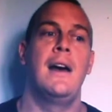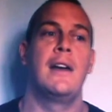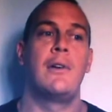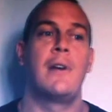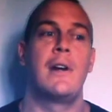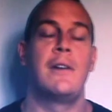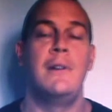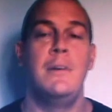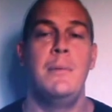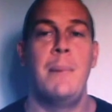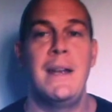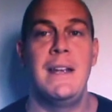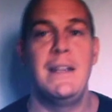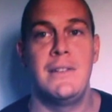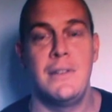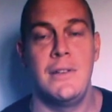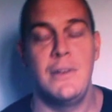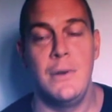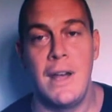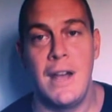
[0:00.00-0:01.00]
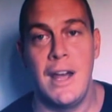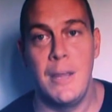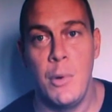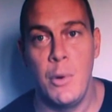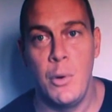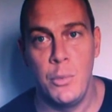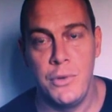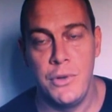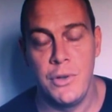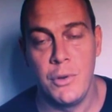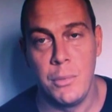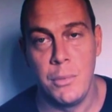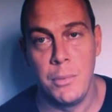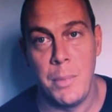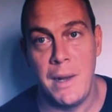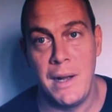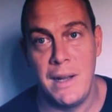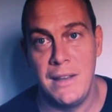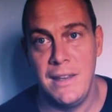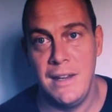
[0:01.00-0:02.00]
Gregory Bateson, who came up with the double
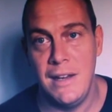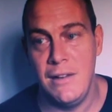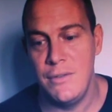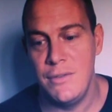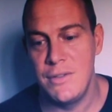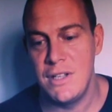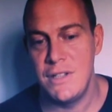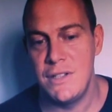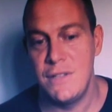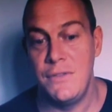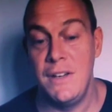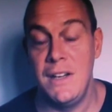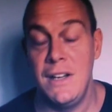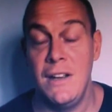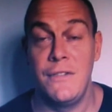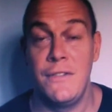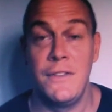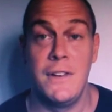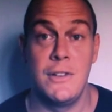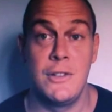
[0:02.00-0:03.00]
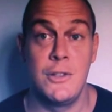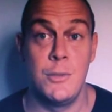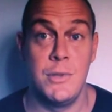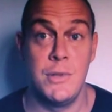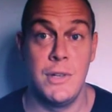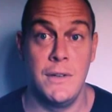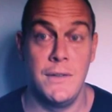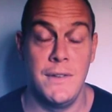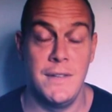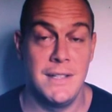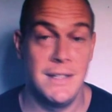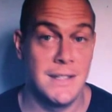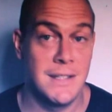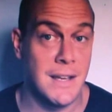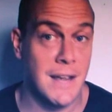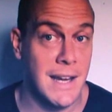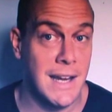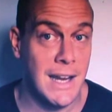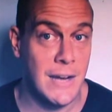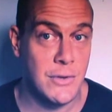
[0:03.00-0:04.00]
bind theory of schizophrenia, first observed this in
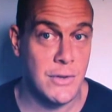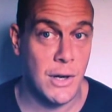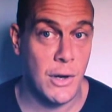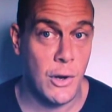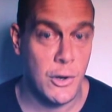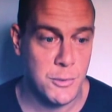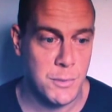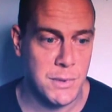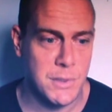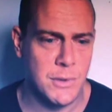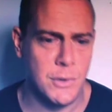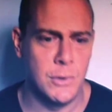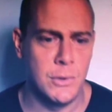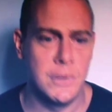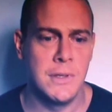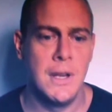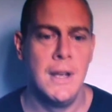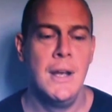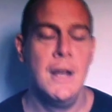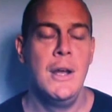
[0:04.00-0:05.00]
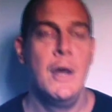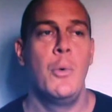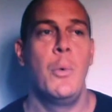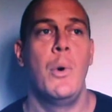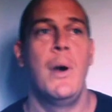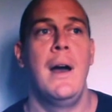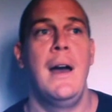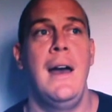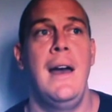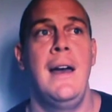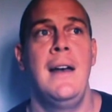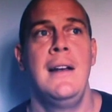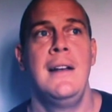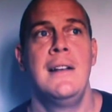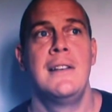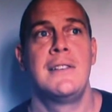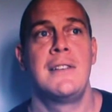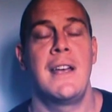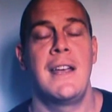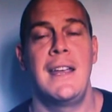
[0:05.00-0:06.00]
psychiatric hospitals, where
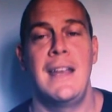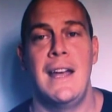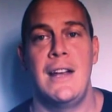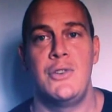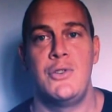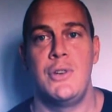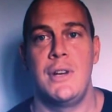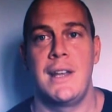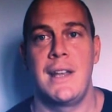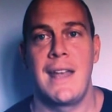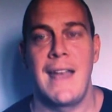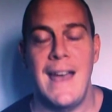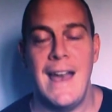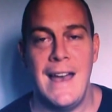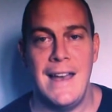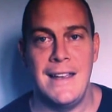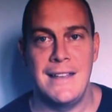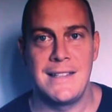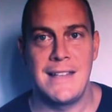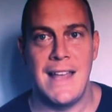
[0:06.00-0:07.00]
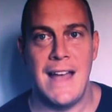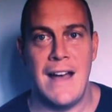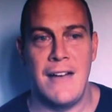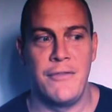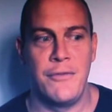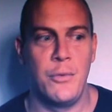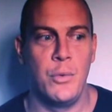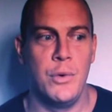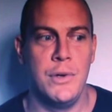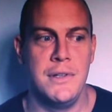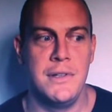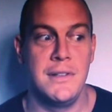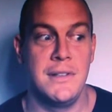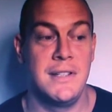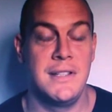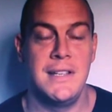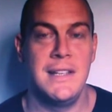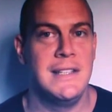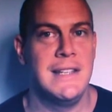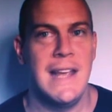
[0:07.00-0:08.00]
psychiatric care staff would
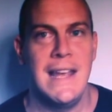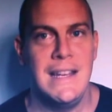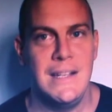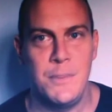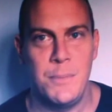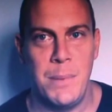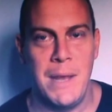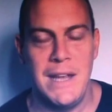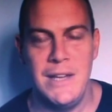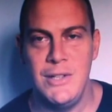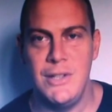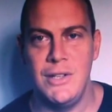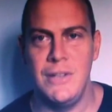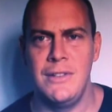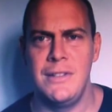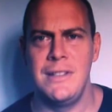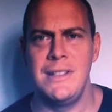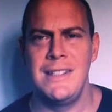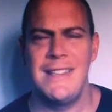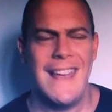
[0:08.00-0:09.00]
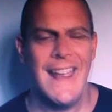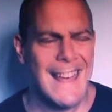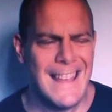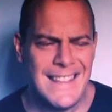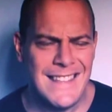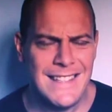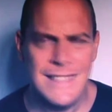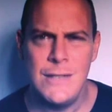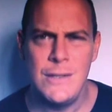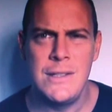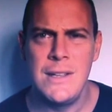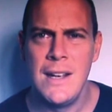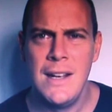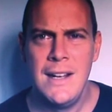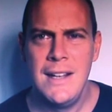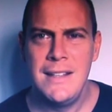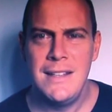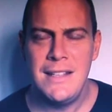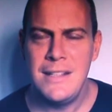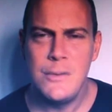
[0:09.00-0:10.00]
sedate patients and say, hey,
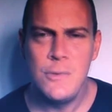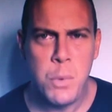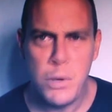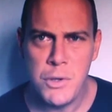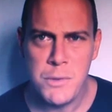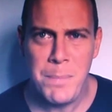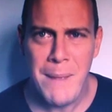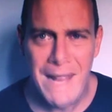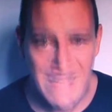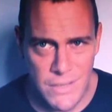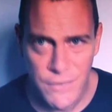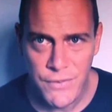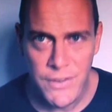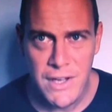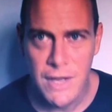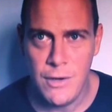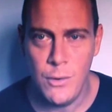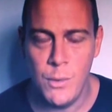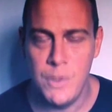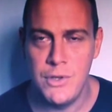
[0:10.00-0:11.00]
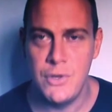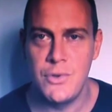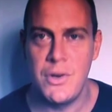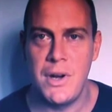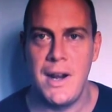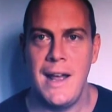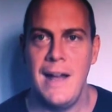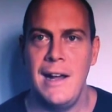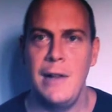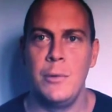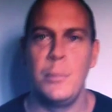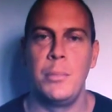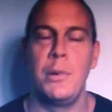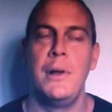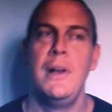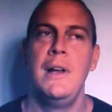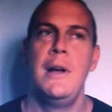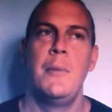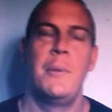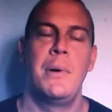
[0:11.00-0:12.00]
this is what's best for you, we're just trying to help.
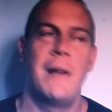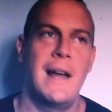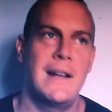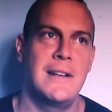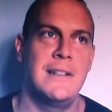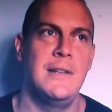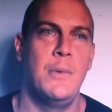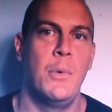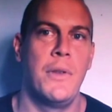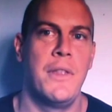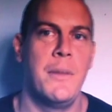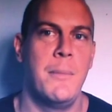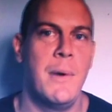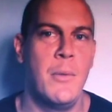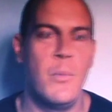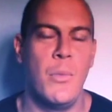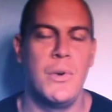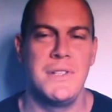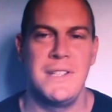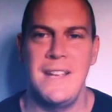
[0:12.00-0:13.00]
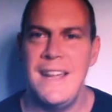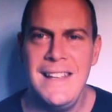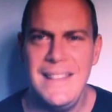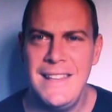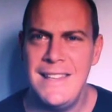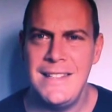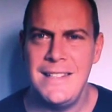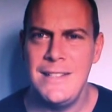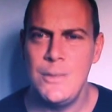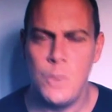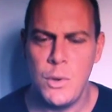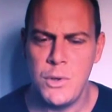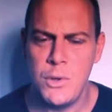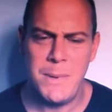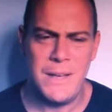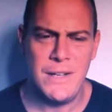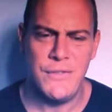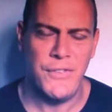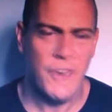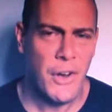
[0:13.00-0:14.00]
But actually what they meant was, hey, this is
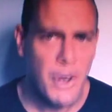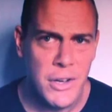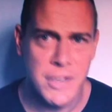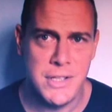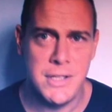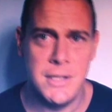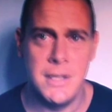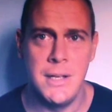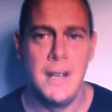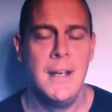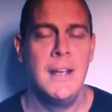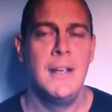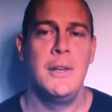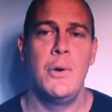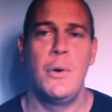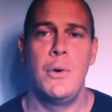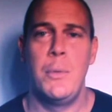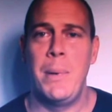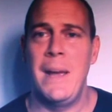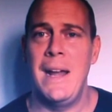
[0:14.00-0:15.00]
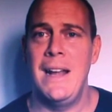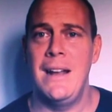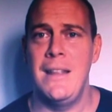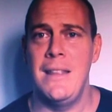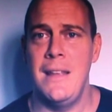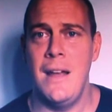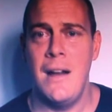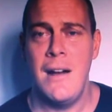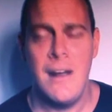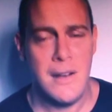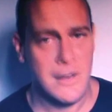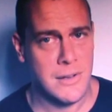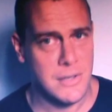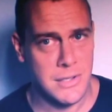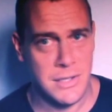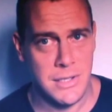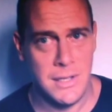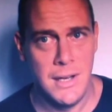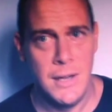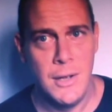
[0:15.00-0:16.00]
best for us. You're a pain in the
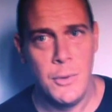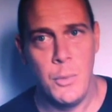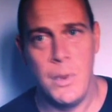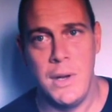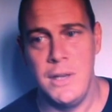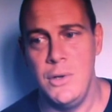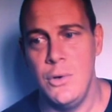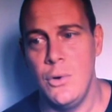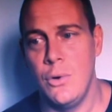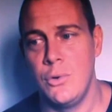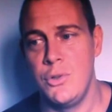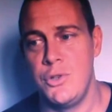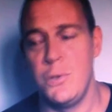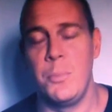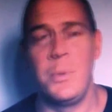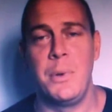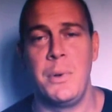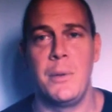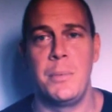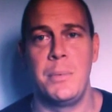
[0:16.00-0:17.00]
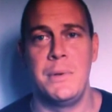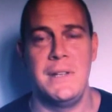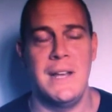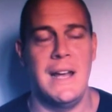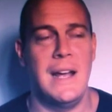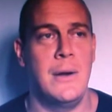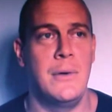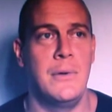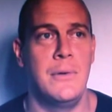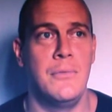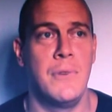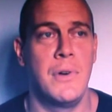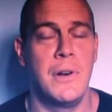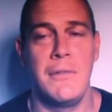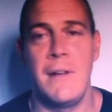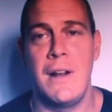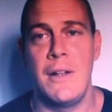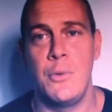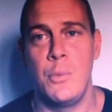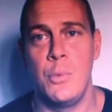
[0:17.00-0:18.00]
arse when you're jumping up and down,
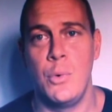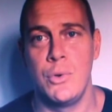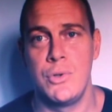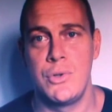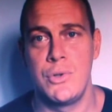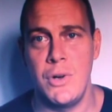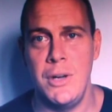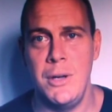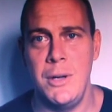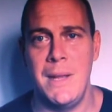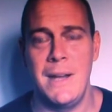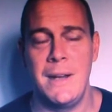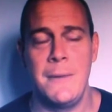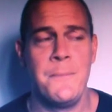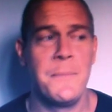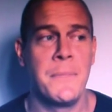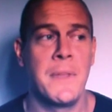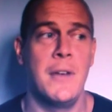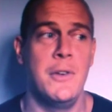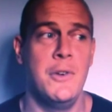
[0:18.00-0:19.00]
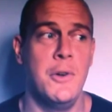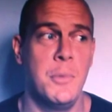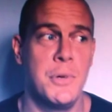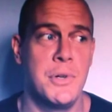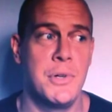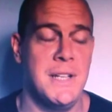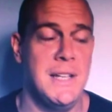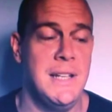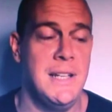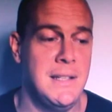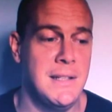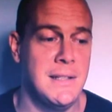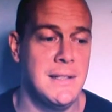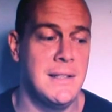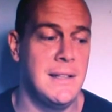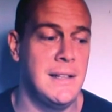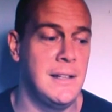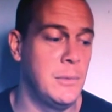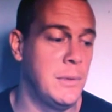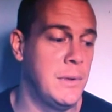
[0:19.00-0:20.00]
running around the ward screaming, and you're much easier to
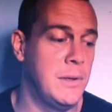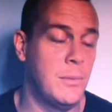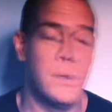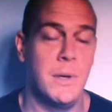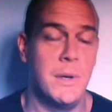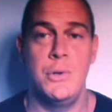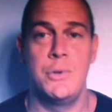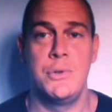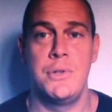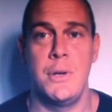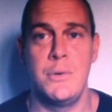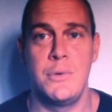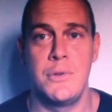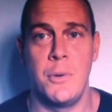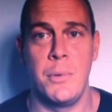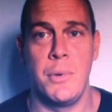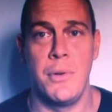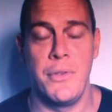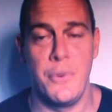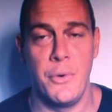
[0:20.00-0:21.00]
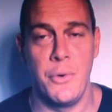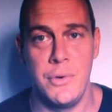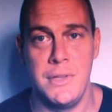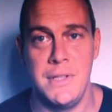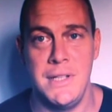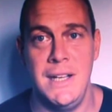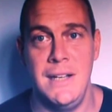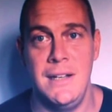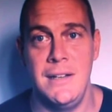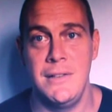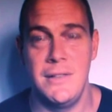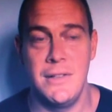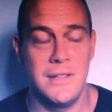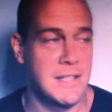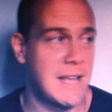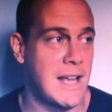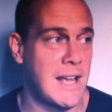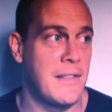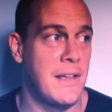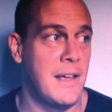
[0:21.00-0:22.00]
deal with when you're dosed up on Thorazine and
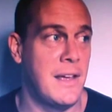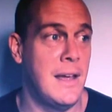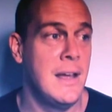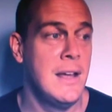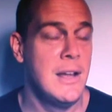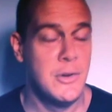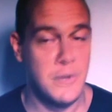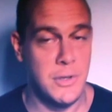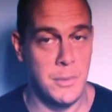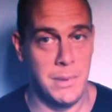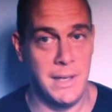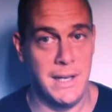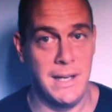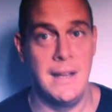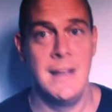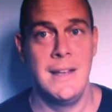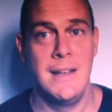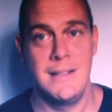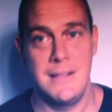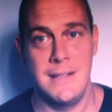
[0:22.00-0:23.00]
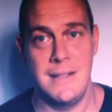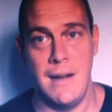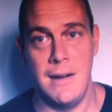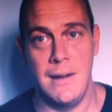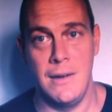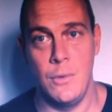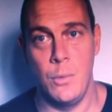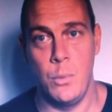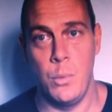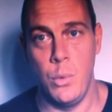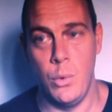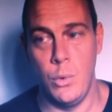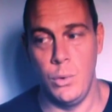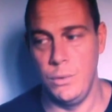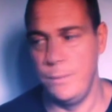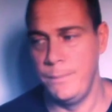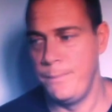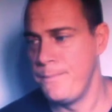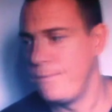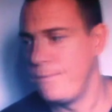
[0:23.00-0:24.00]
just sat there dribbling, staring at the wall.